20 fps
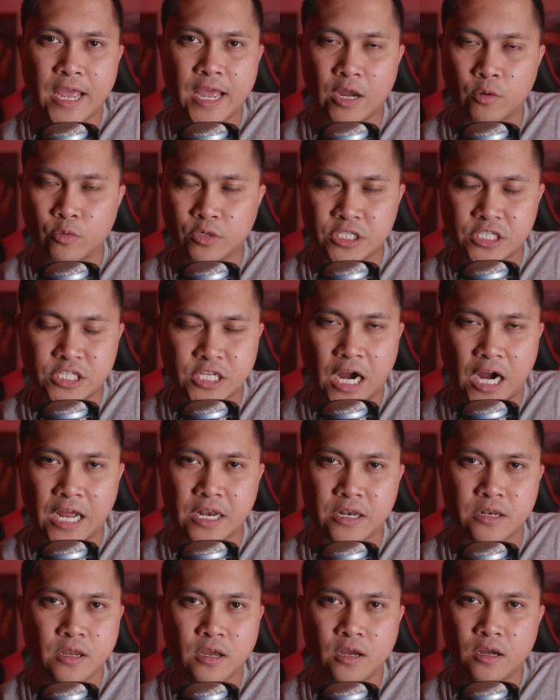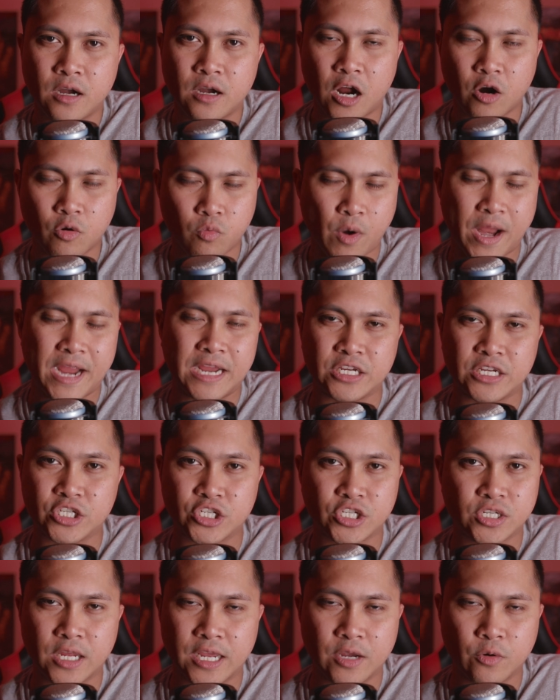It was done,
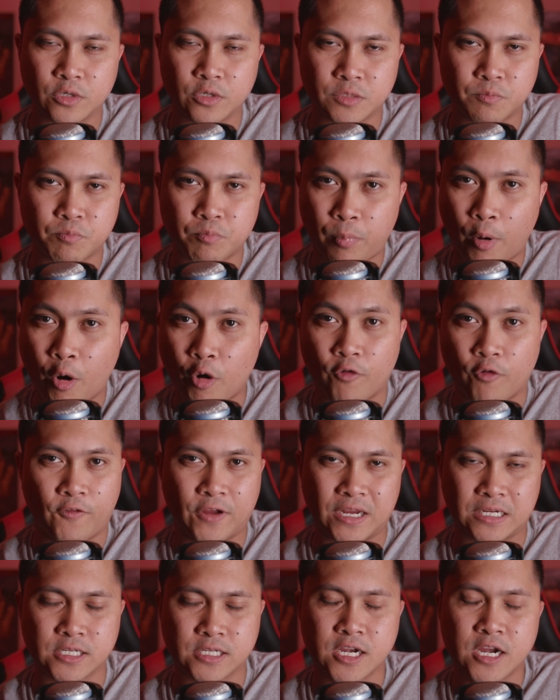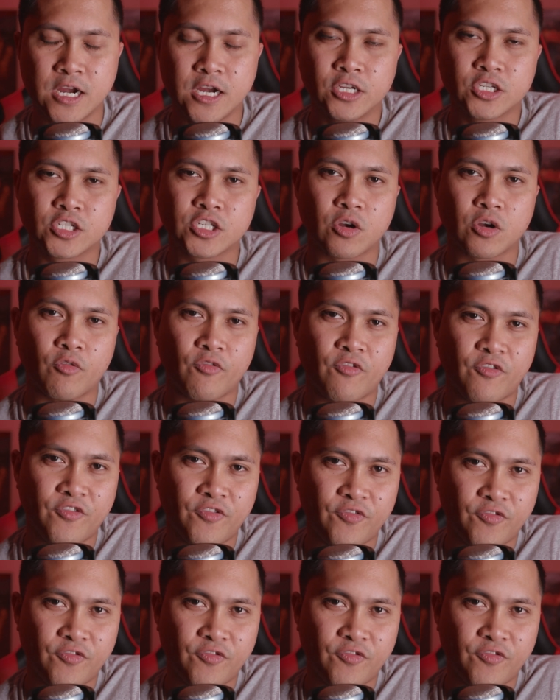arranged. It was perfect. So